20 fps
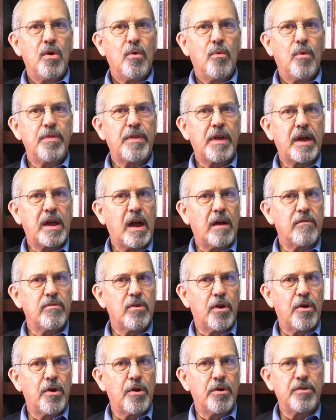One thing I've
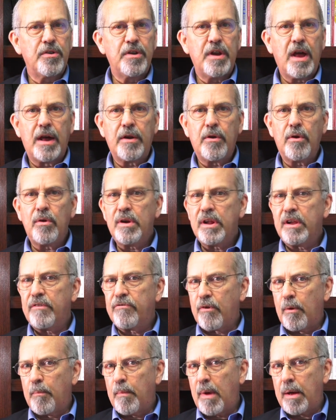learned not only
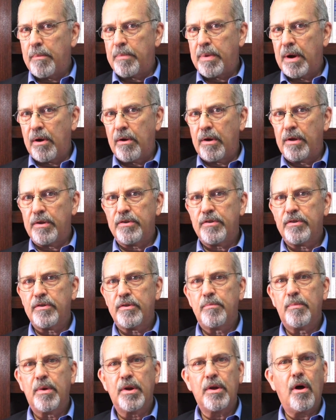from my
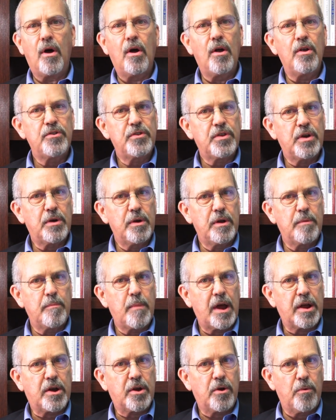parents, but also in
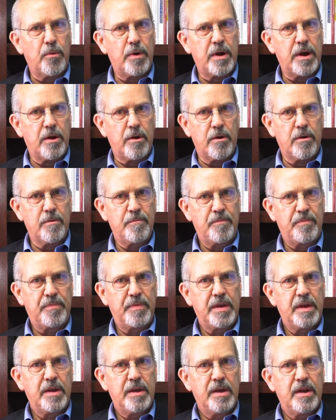my career,
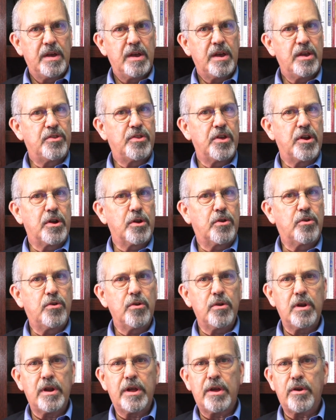is that a
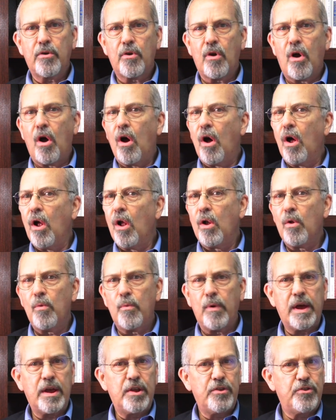good leader
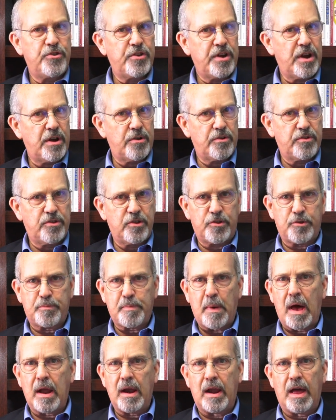always shares the
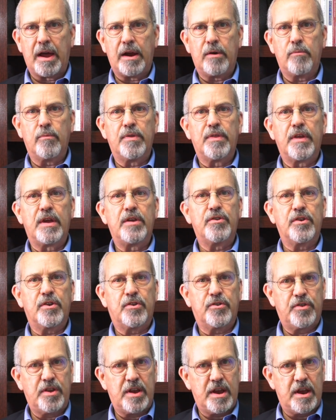spotlight when they
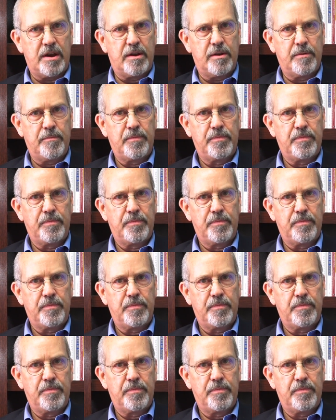succeed.